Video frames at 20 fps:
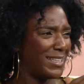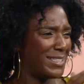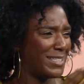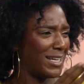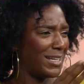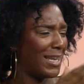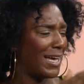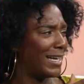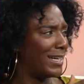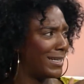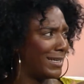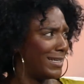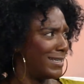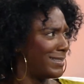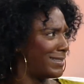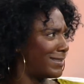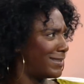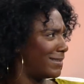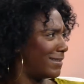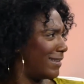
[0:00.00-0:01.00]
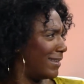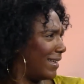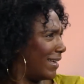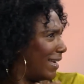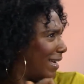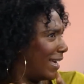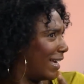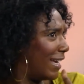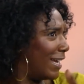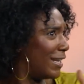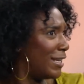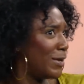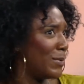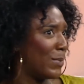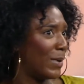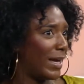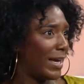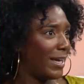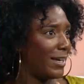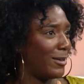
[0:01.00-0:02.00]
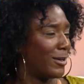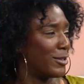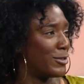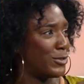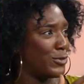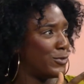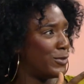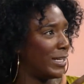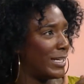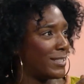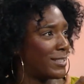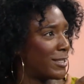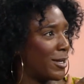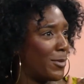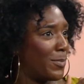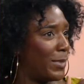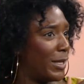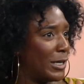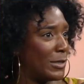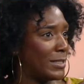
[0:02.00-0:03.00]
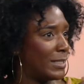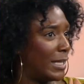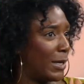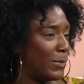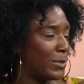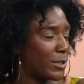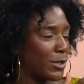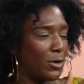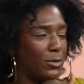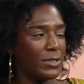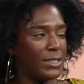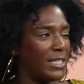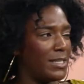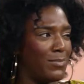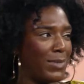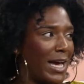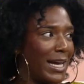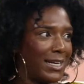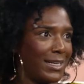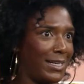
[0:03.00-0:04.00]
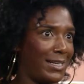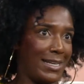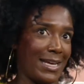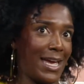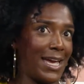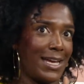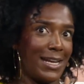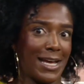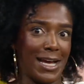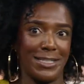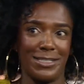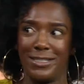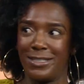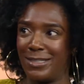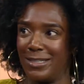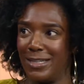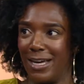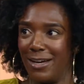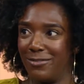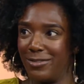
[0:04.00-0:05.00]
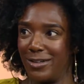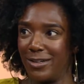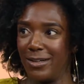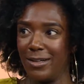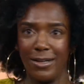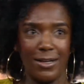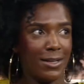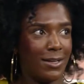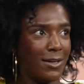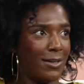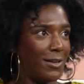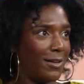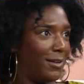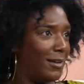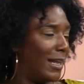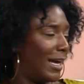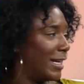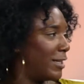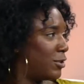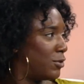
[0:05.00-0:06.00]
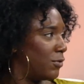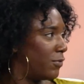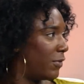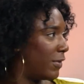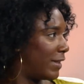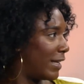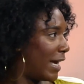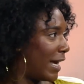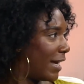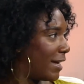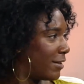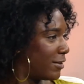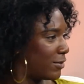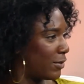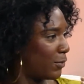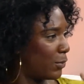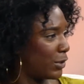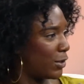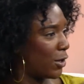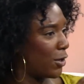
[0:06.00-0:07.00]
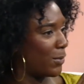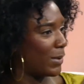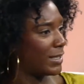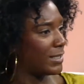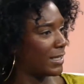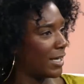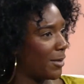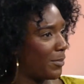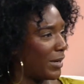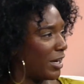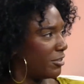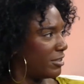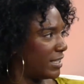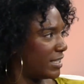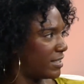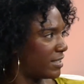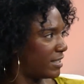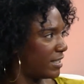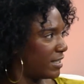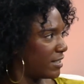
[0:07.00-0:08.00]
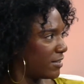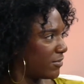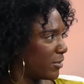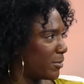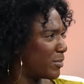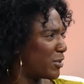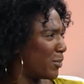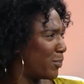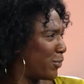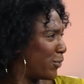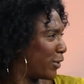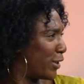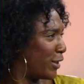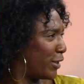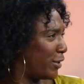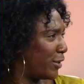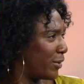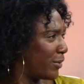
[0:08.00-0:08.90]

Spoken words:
to-like list anyway, because you did something else that was OC back in the day, and I just never liked you for that. So we always kept our distance from supporting you.